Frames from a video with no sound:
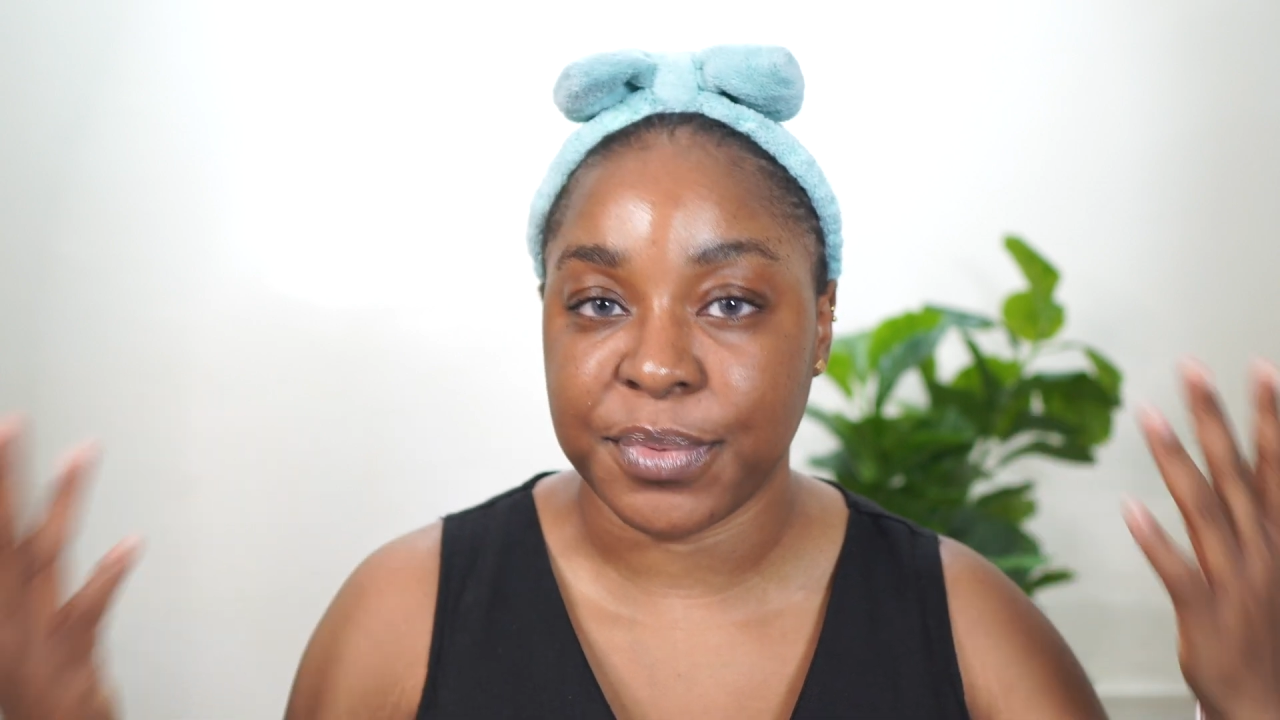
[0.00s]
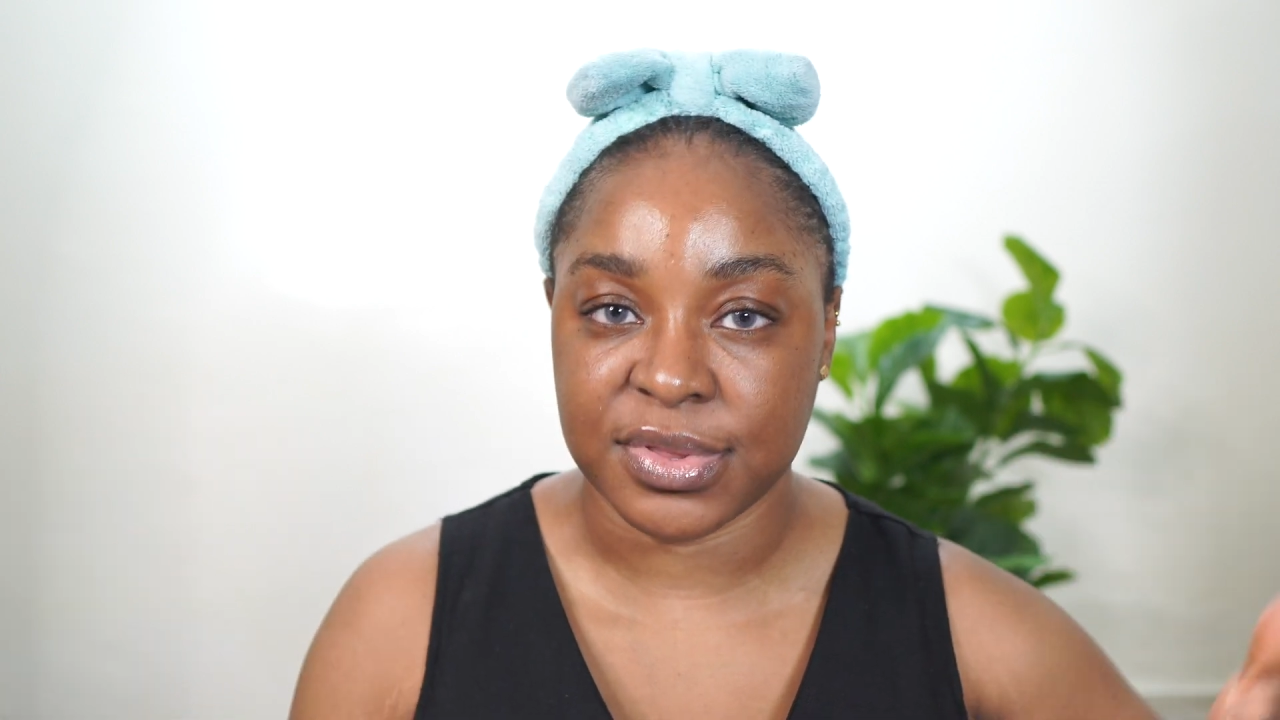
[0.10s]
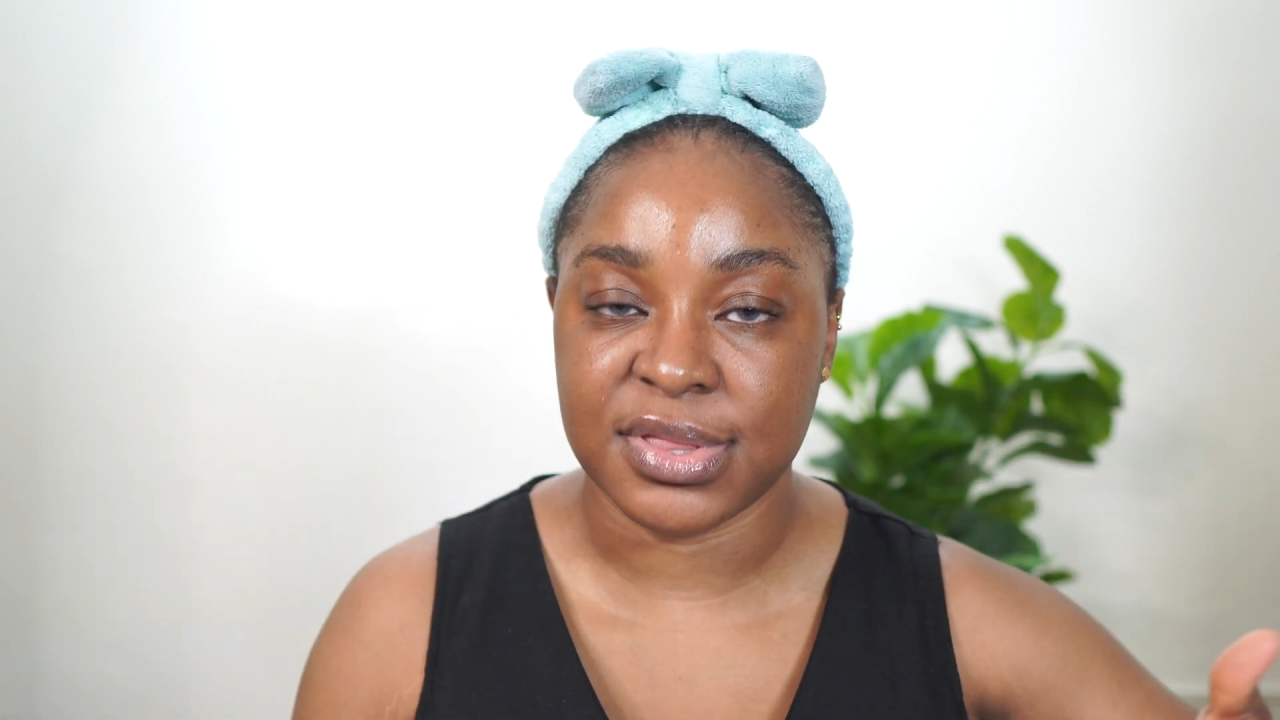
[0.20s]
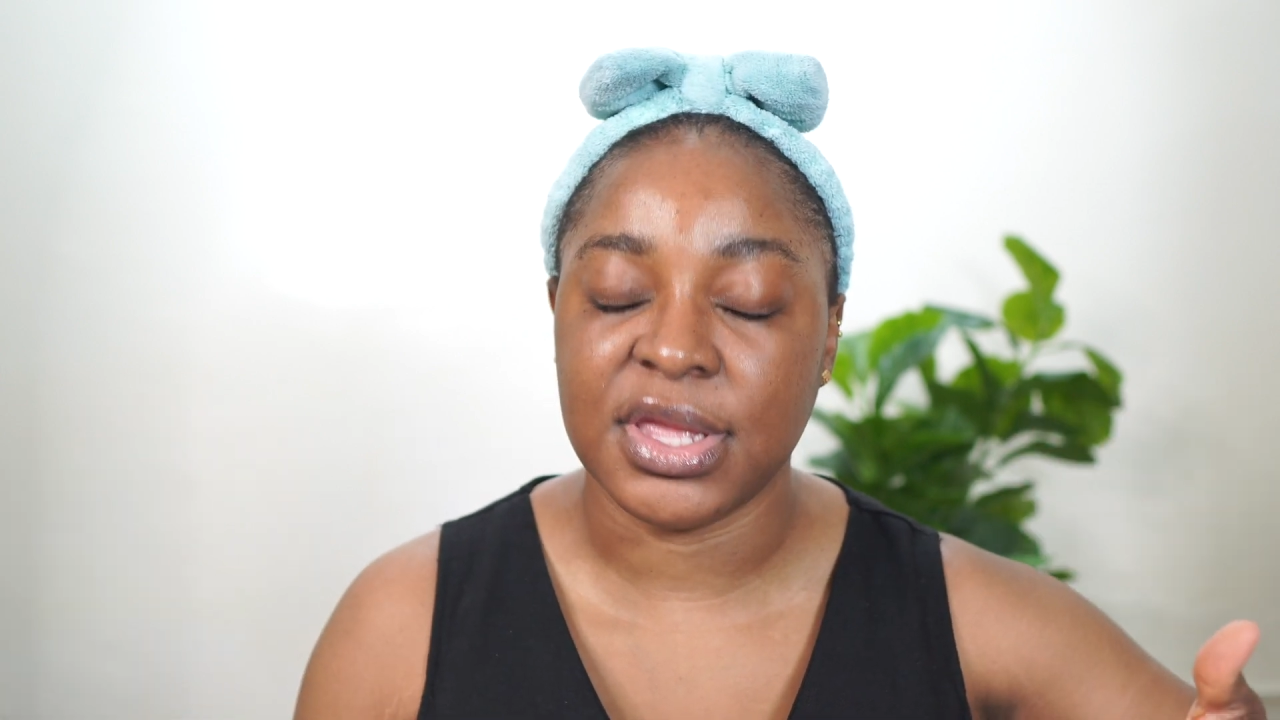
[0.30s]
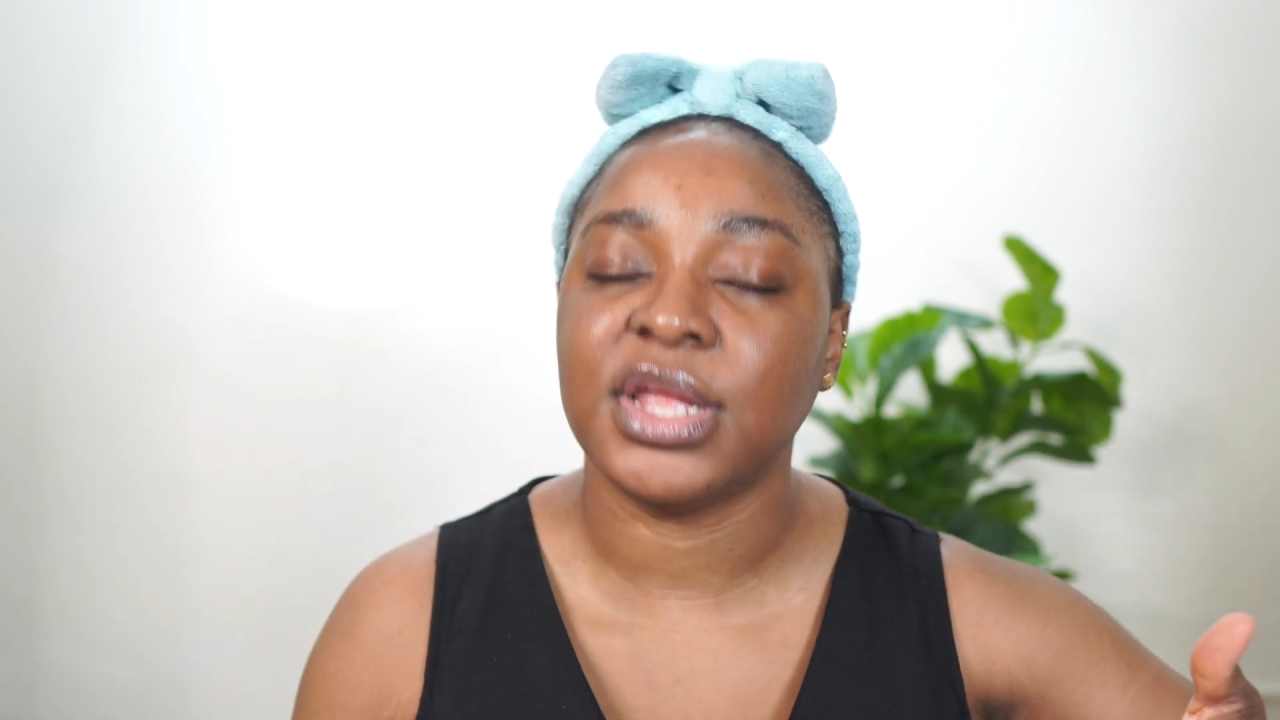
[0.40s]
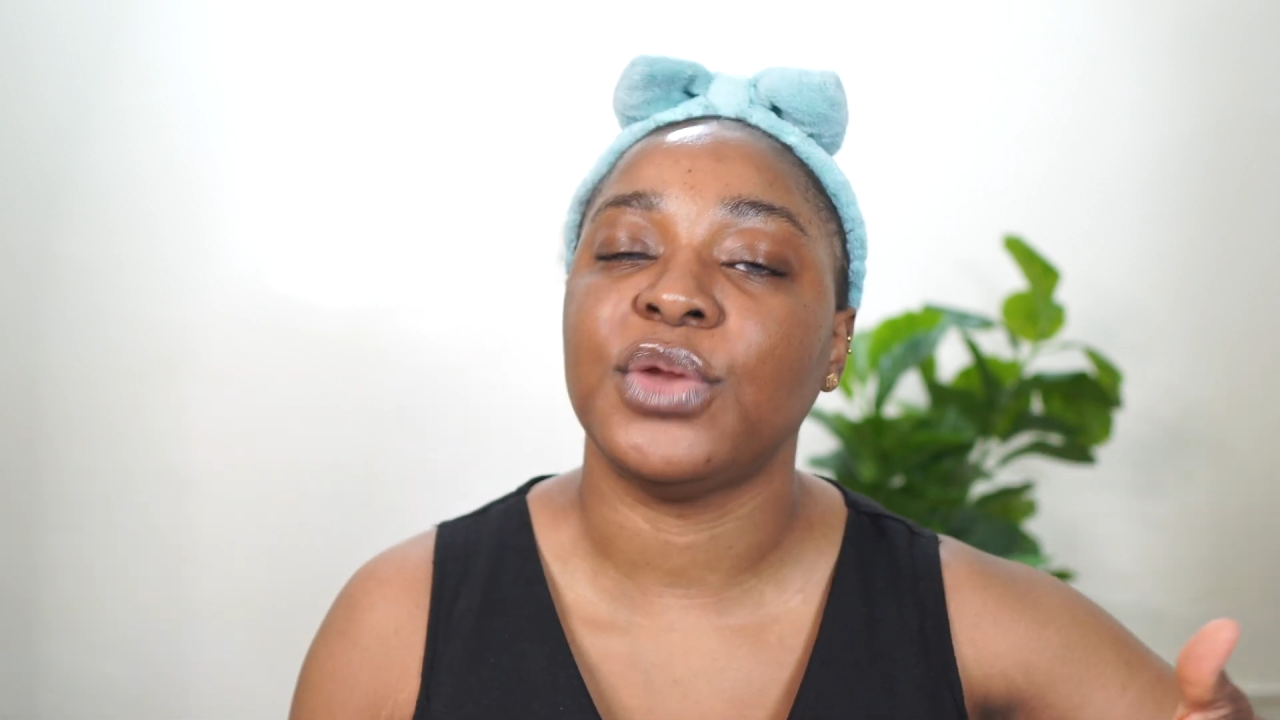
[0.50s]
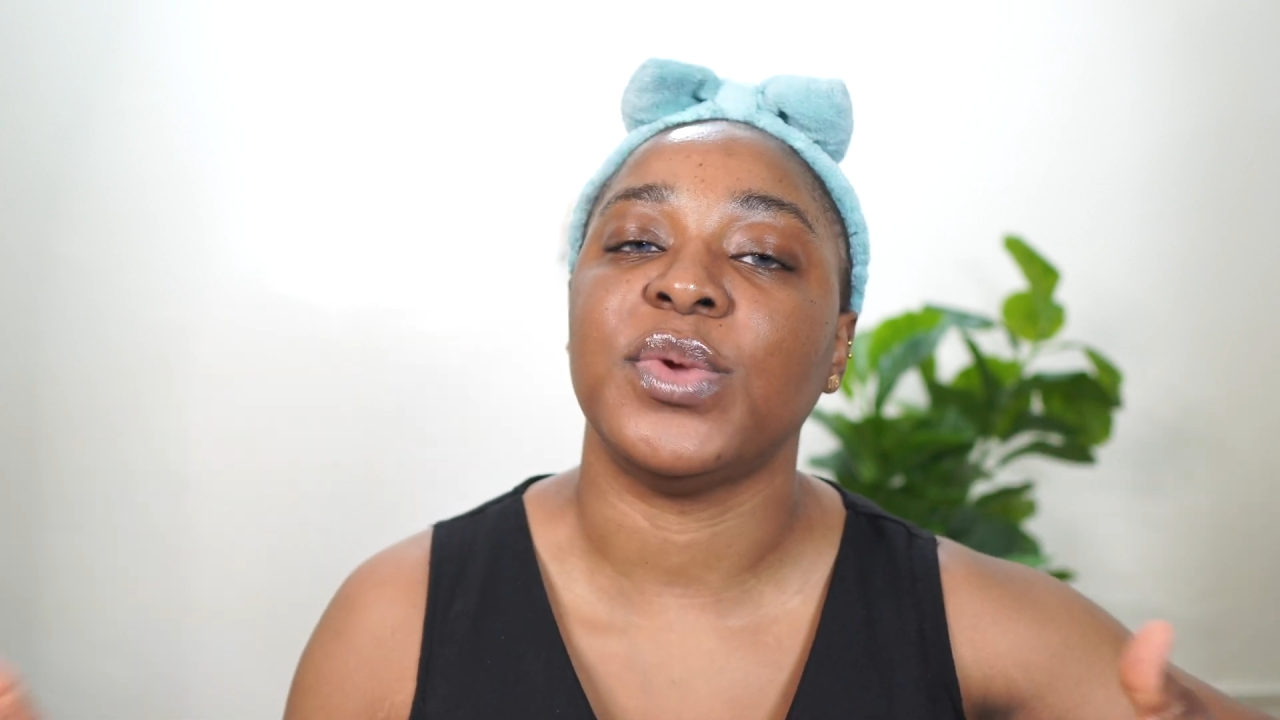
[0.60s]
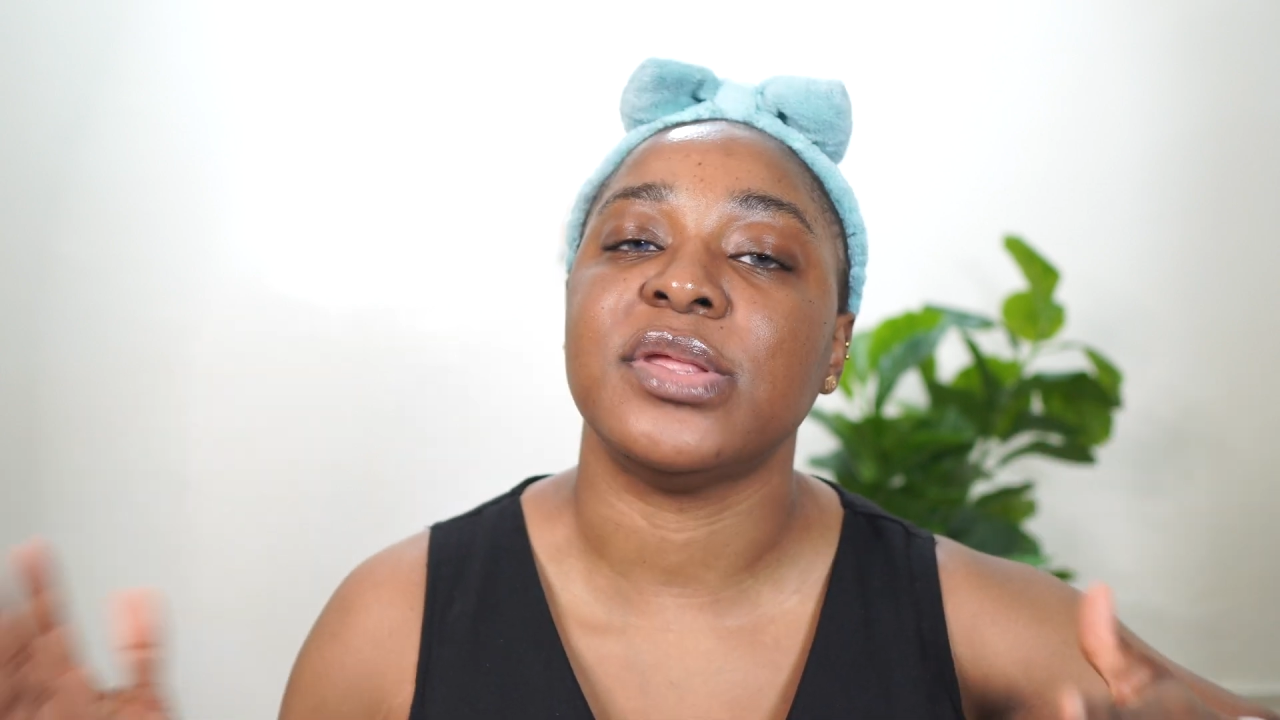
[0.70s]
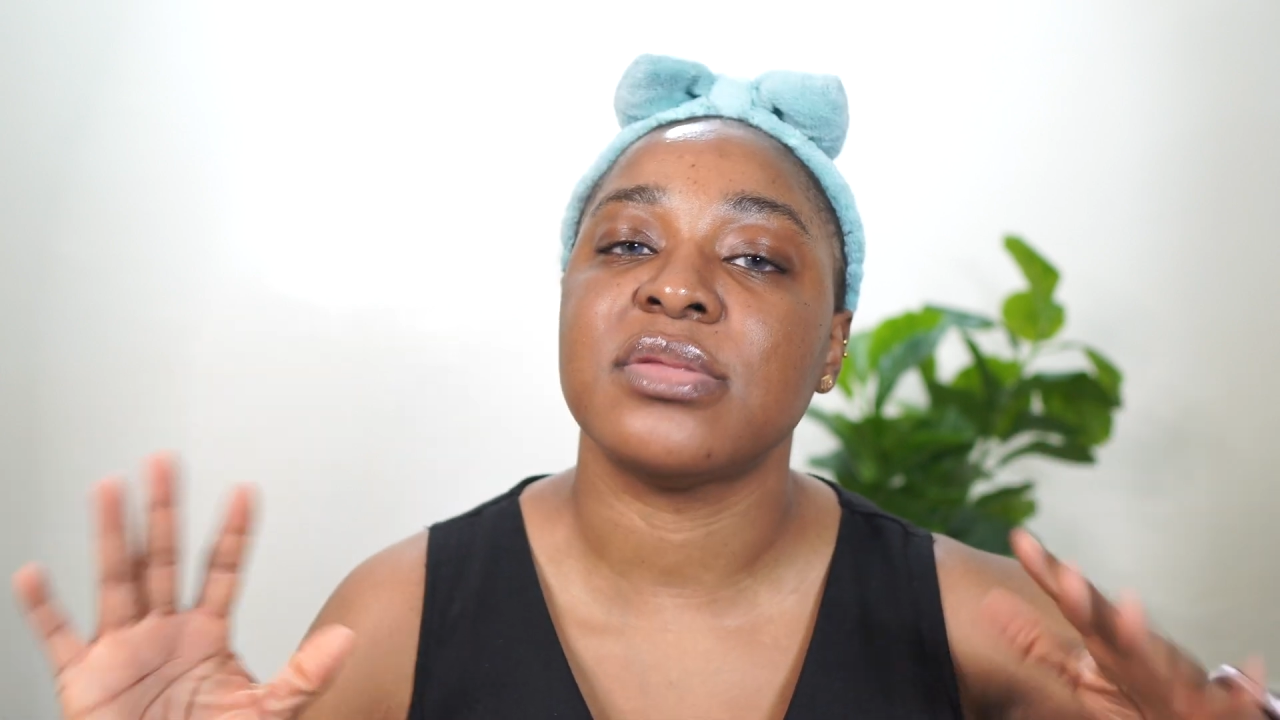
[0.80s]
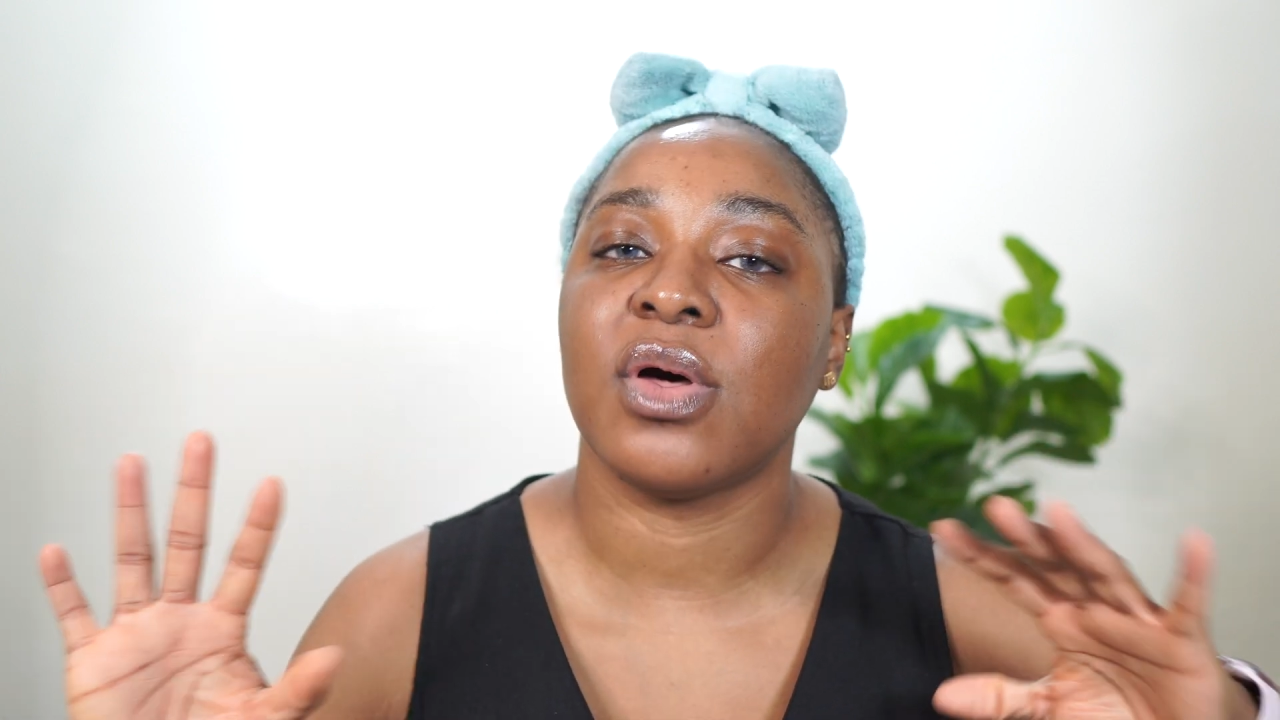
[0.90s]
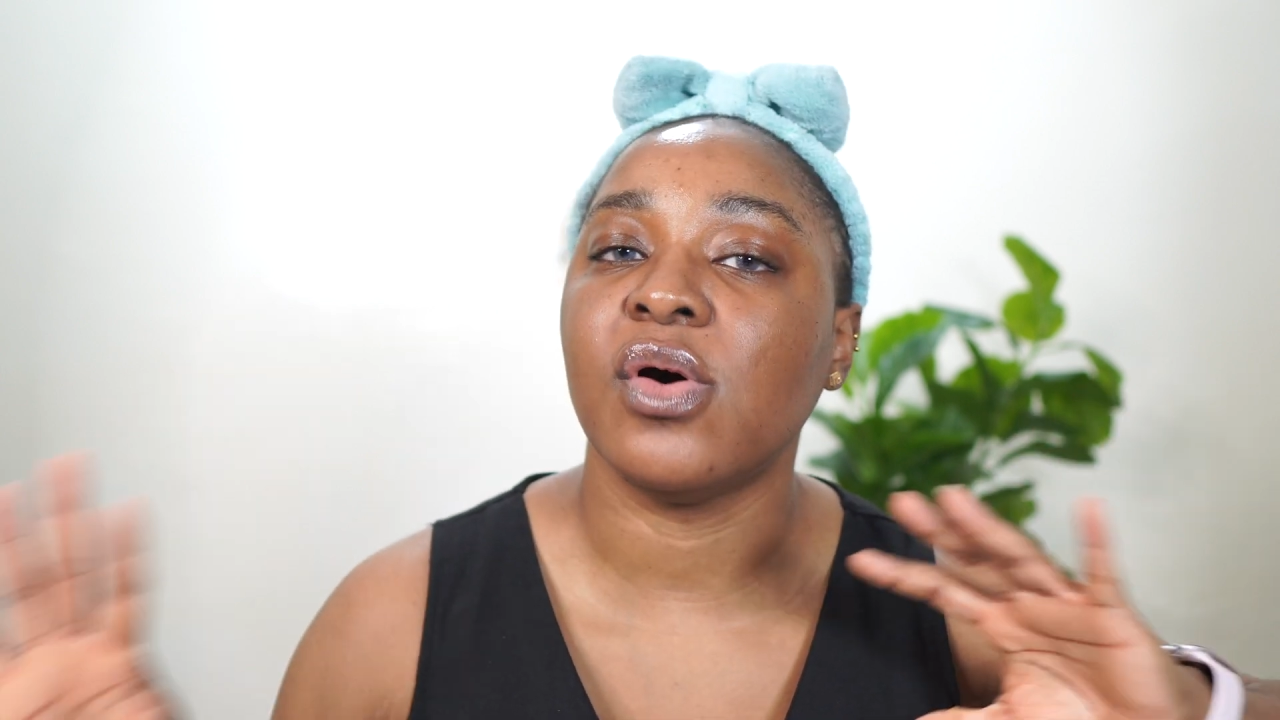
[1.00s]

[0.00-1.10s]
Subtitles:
proceed with